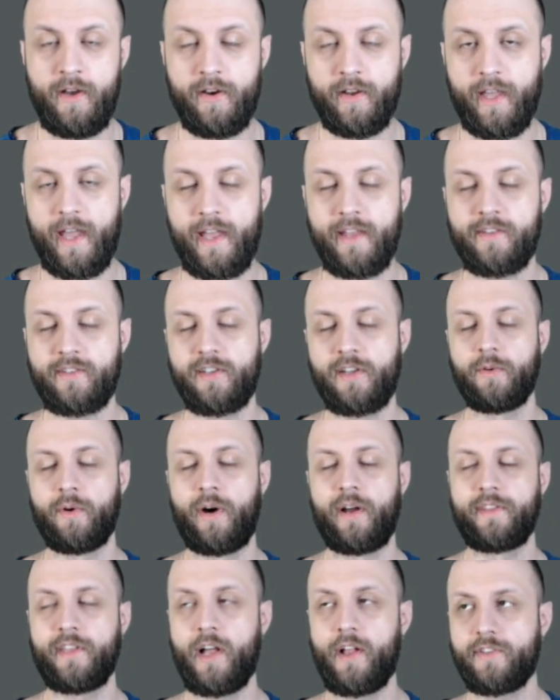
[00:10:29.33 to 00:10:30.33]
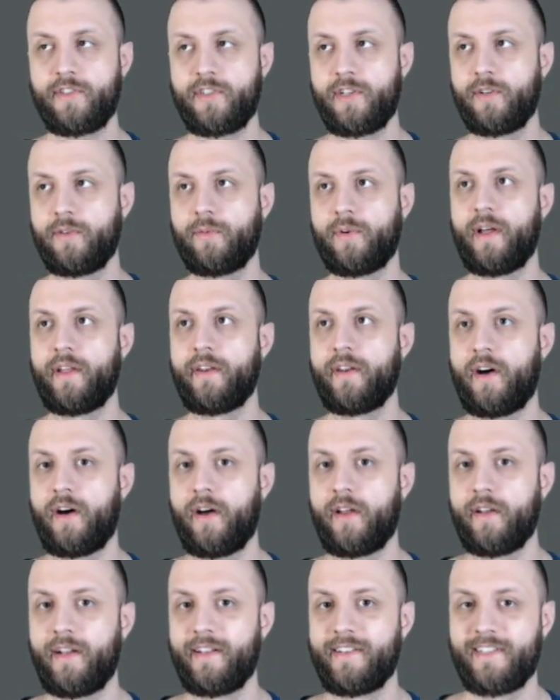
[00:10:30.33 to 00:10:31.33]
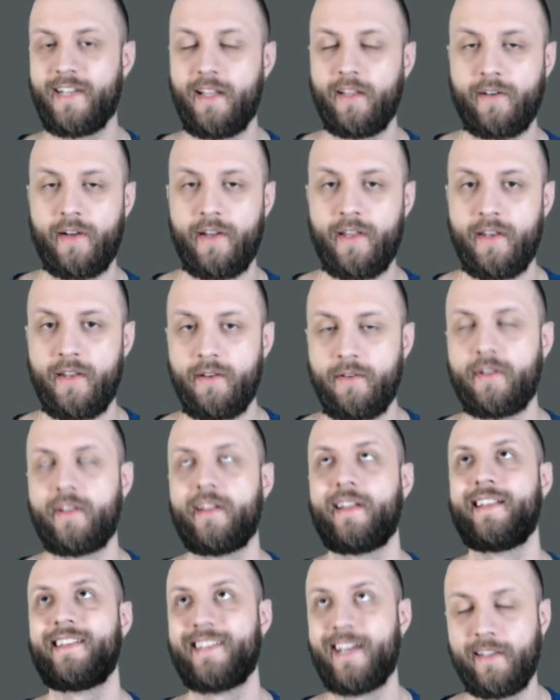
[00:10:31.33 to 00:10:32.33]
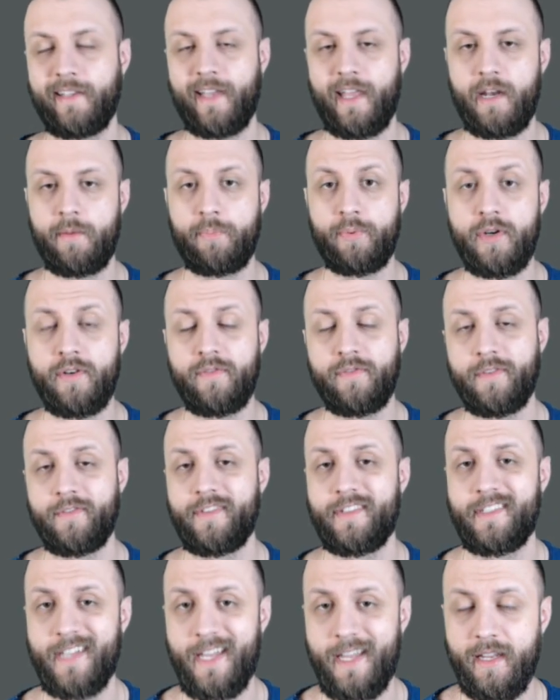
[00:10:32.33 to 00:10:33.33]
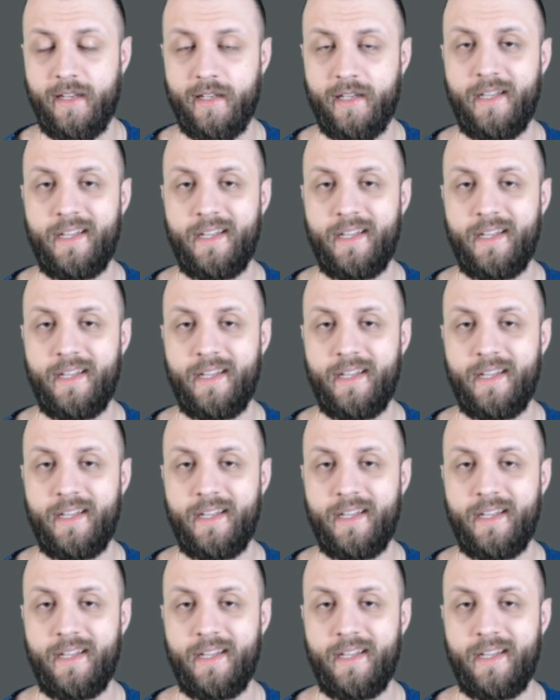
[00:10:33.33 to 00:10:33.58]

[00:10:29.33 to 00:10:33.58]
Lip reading: Okay, so they also run on a delegated proof of stake